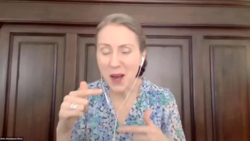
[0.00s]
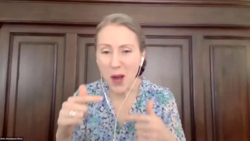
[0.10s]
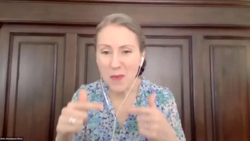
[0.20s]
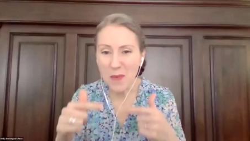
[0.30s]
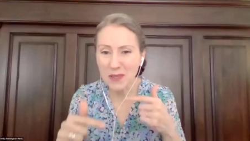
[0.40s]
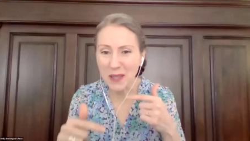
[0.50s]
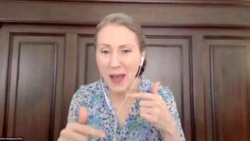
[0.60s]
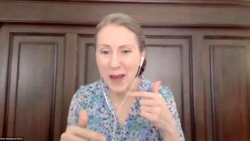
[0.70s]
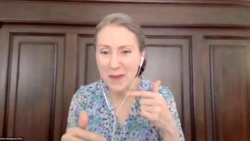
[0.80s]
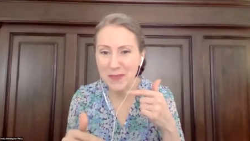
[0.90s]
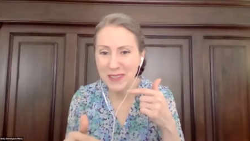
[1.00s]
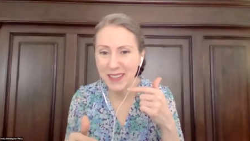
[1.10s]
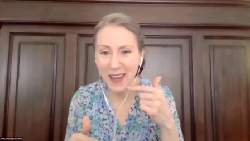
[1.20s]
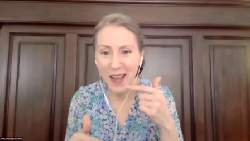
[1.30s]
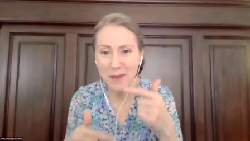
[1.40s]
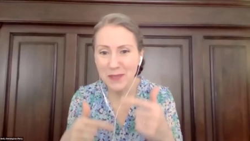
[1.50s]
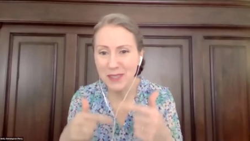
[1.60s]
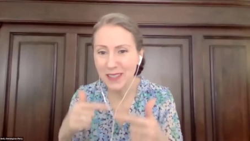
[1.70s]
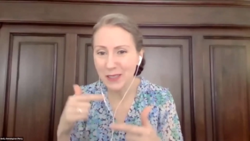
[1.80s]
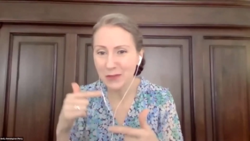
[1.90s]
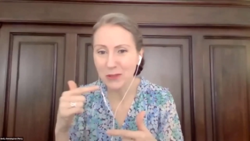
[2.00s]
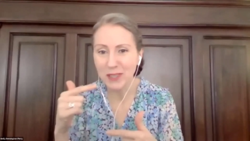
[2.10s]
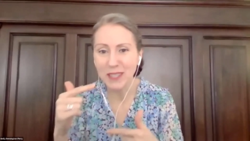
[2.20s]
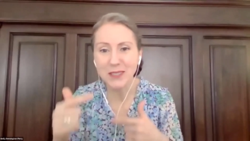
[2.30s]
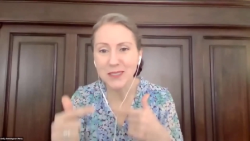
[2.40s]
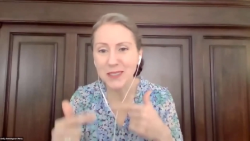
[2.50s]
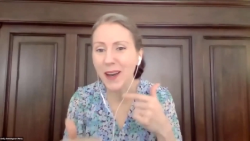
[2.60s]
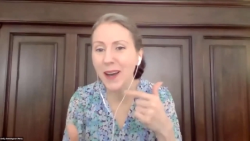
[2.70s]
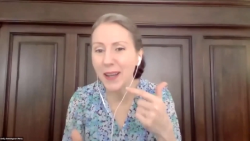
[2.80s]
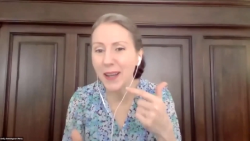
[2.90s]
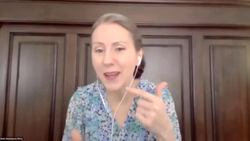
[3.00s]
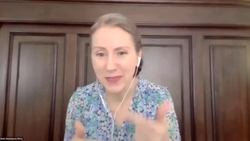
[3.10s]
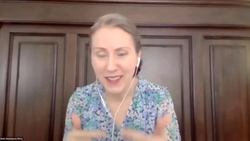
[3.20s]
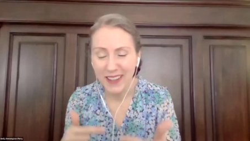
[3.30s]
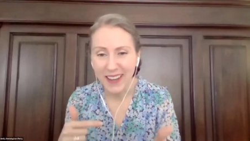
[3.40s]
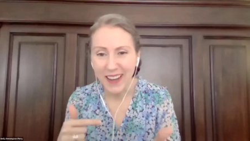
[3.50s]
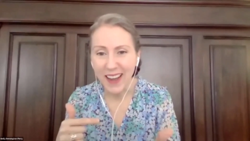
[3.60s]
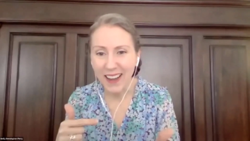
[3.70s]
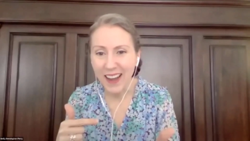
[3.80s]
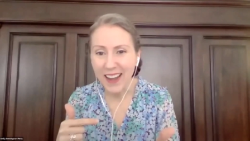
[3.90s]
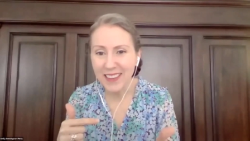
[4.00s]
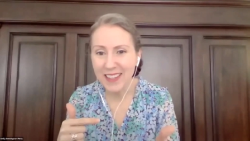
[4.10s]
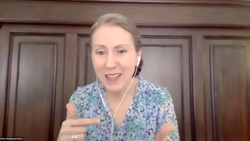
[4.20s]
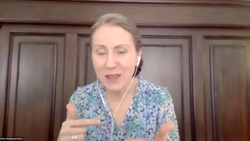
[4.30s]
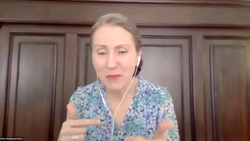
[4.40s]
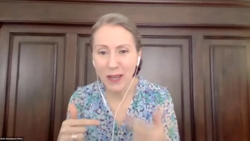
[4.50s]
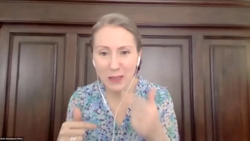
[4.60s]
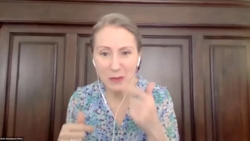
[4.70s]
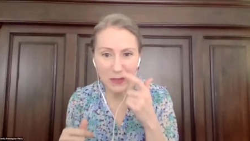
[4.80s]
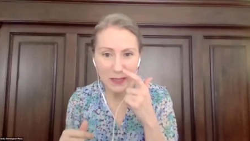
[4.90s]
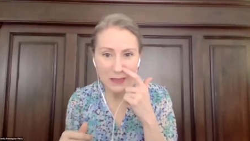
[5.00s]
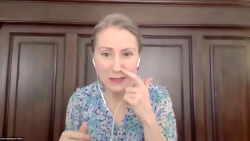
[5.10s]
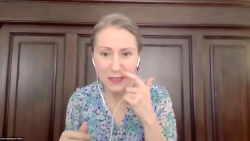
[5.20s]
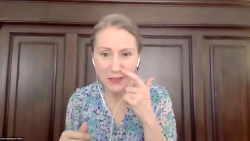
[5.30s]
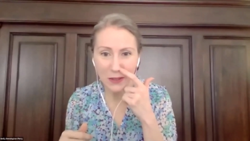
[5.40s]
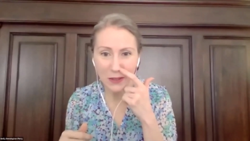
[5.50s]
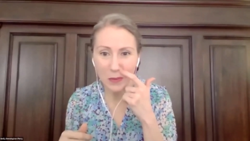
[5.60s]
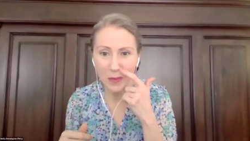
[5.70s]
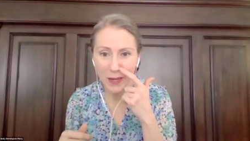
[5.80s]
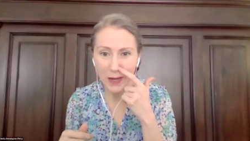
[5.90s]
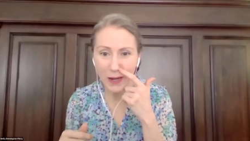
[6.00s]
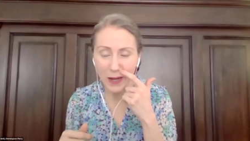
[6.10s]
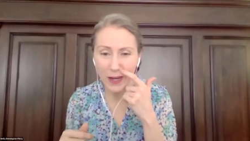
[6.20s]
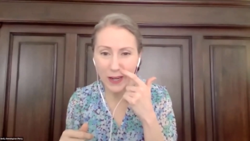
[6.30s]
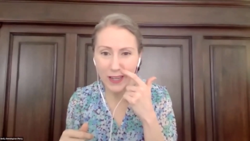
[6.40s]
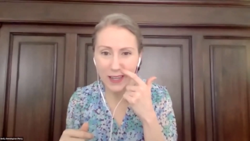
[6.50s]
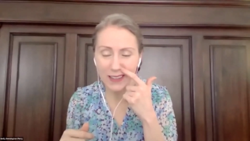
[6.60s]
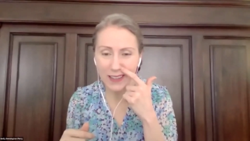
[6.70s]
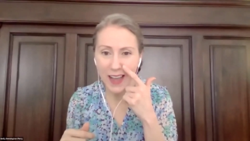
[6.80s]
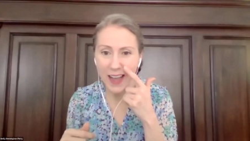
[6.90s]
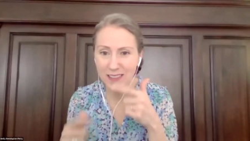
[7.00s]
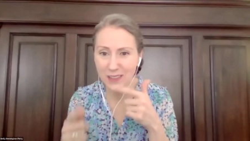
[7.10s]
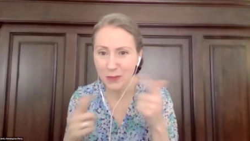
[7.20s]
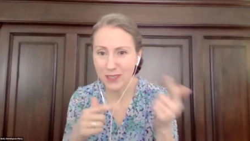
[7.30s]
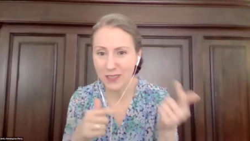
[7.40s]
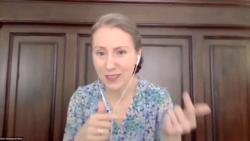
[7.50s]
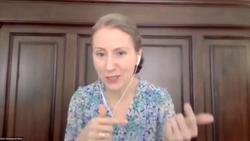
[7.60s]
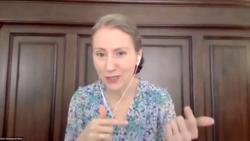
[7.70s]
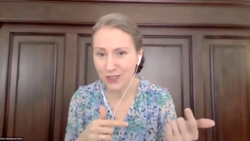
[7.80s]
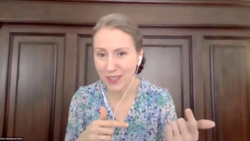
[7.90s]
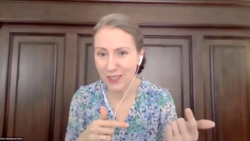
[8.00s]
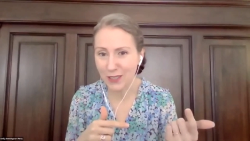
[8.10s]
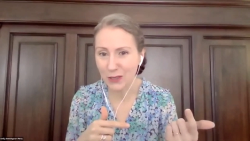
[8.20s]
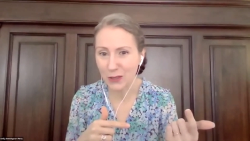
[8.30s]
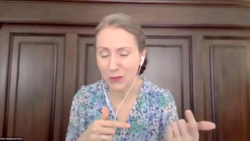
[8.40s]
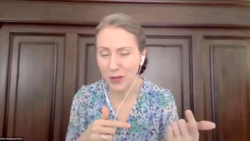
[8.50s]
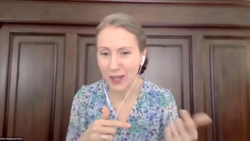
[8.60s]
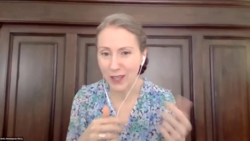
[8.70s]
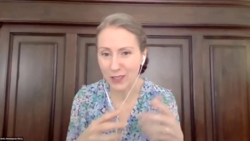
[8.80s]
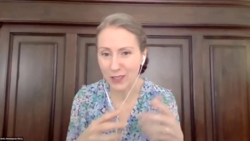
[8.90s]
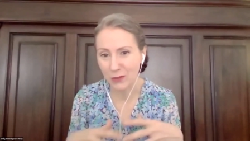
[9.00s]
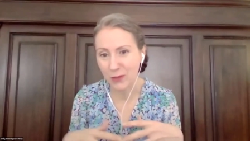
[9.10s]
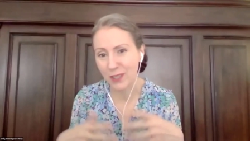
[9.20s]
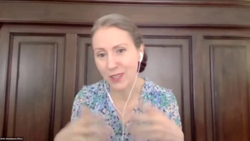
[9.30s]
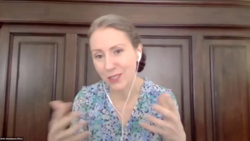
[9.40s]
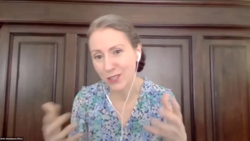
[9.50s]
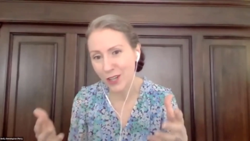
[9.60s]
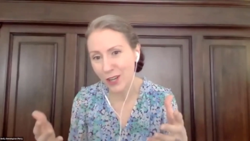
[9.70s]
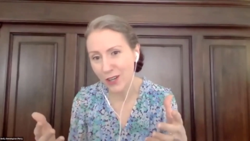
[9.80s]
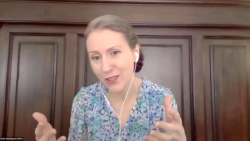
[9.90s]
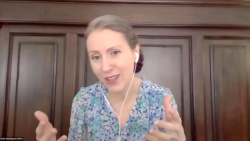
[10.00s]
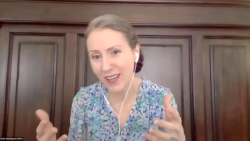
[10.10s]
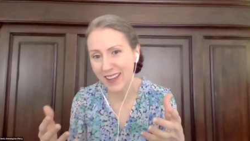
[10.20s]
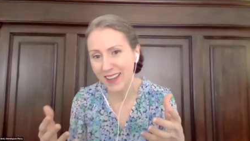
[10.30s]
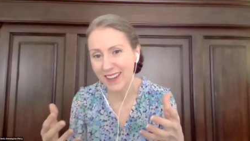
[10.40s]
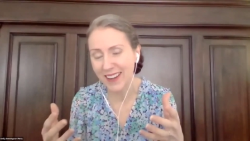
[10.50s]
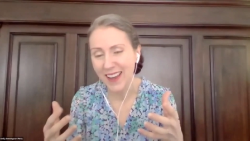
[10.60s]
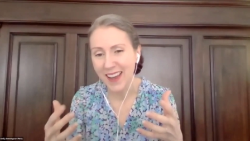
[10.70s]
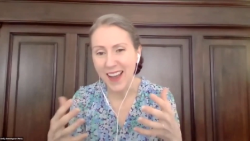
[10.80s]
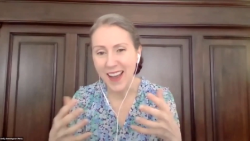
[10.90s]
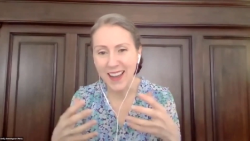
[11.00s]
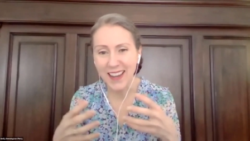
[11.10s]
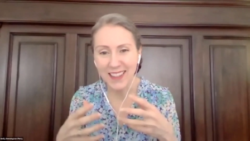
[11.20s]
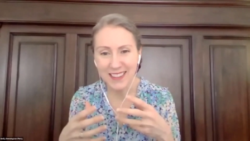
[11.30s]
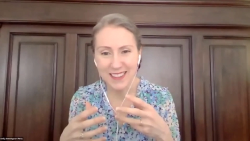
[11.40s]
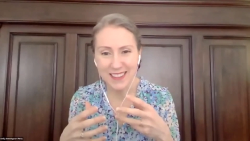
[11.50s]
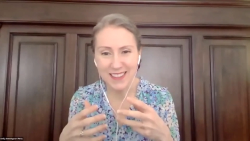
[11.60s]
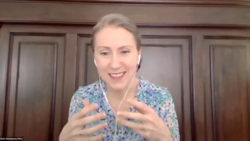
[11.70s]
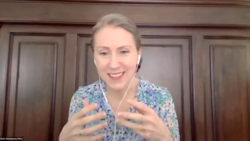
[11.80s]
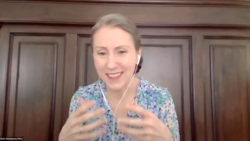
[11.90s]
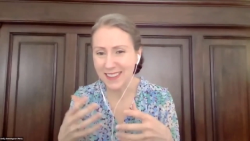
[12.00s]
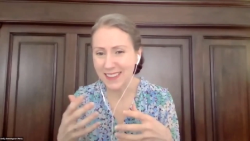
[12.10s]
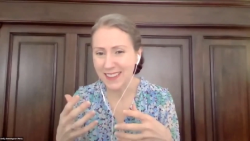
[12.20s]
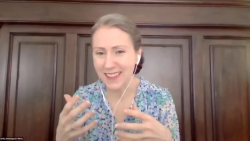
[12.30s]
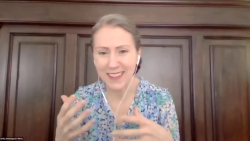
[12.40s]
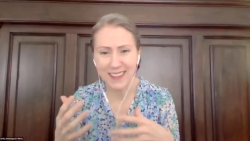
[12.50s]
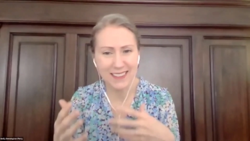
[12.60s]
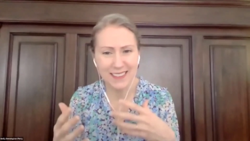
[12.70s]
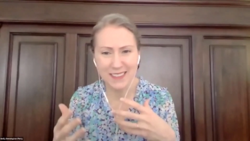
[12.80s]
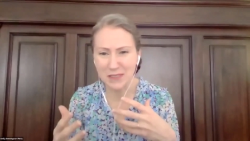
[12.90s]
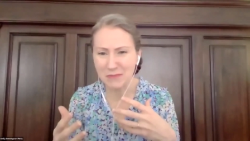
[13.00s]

almost see it happen in real time. I think it might have been Stephen Colbert, the last presidential cycle, where she went on his show, and I got the sense that he didn't